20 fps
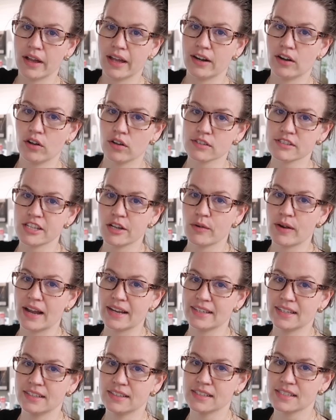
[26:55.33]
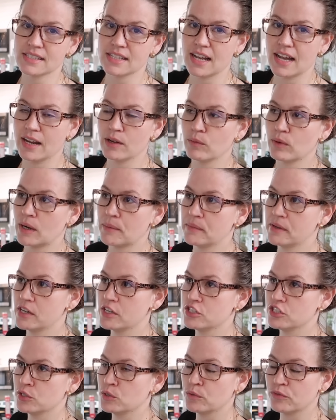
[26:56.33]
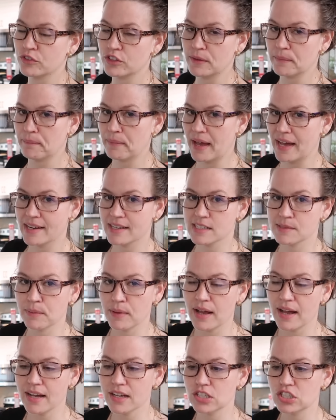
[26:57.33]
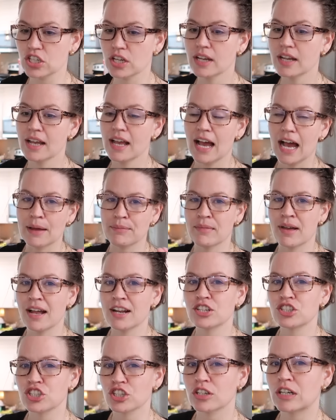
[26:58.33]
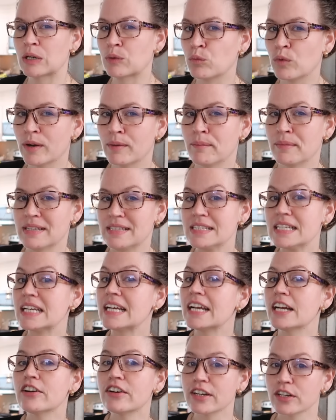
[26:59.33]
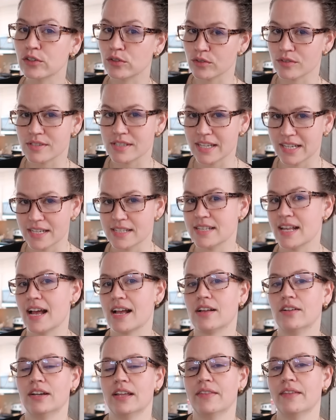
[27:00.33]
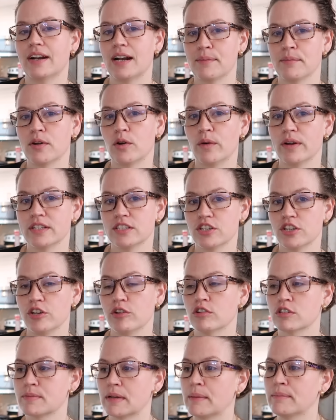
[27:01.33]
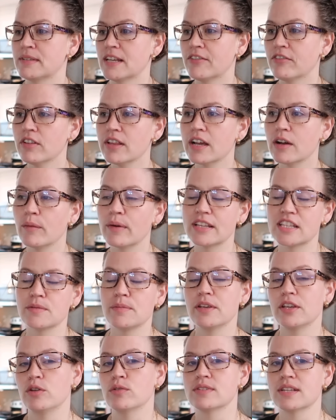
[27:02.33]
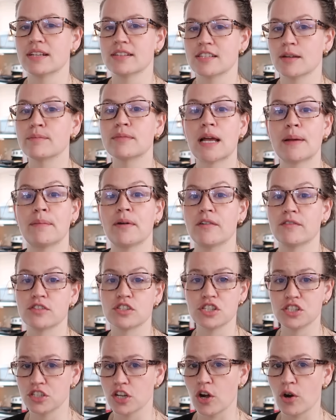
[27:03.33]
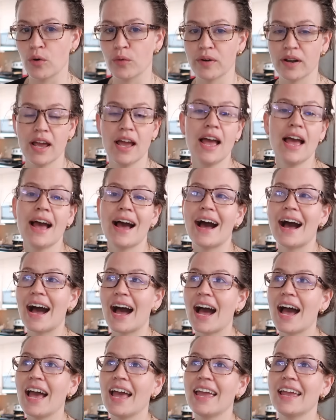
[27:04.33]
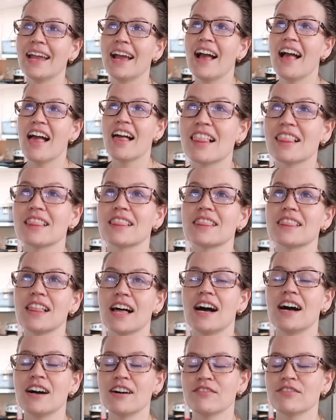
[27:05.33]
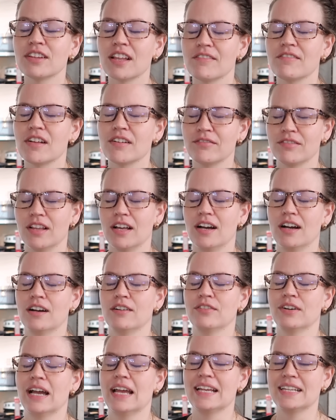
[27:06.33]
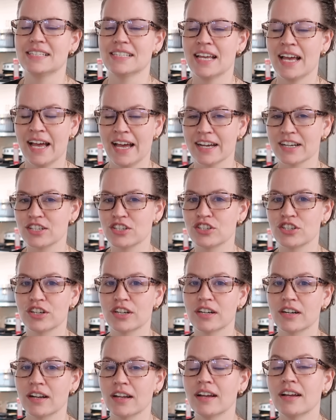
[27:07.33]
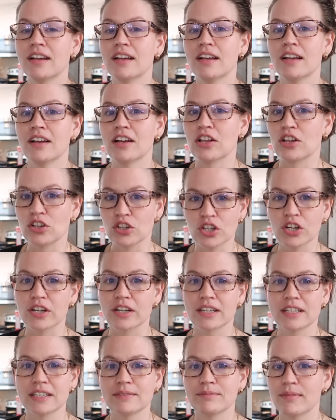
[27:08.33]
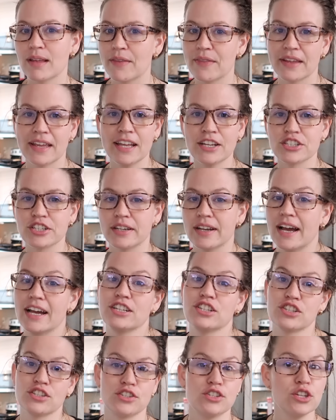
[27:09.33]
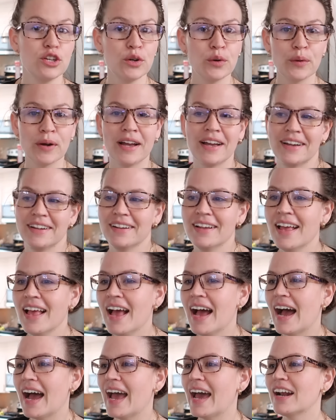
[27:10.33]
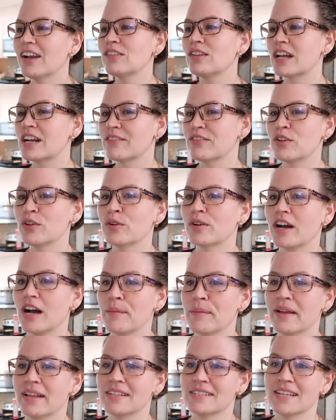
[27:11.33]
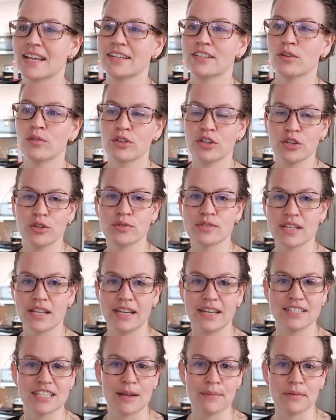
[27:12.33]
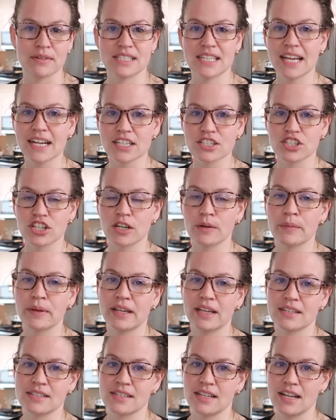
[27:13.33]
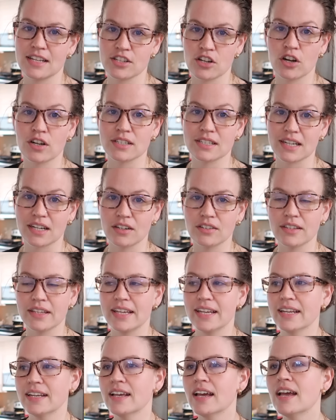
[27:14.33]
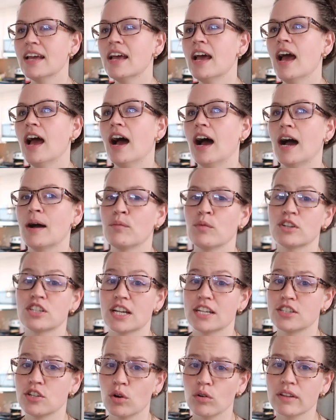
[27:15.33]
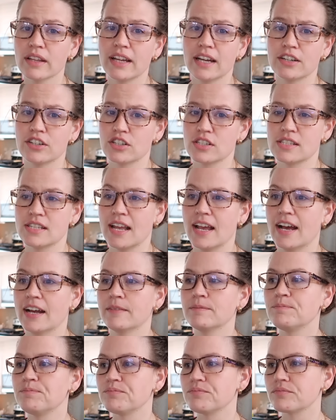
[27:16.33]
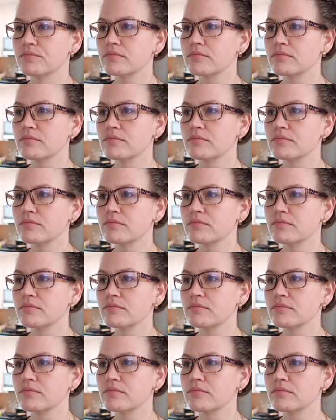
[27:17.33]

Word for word: And also, I did decide what I'm gonna do for the backsplash. I'm not sure on what materials exactly that I'm going to use, but I'm definitely going to be using some type of stone. I love, love, love, love a textured look in the kitchen. I just do. I had a lot of you comment and say don't use any type of texture because then it's hard to clean, um, which I totally understand.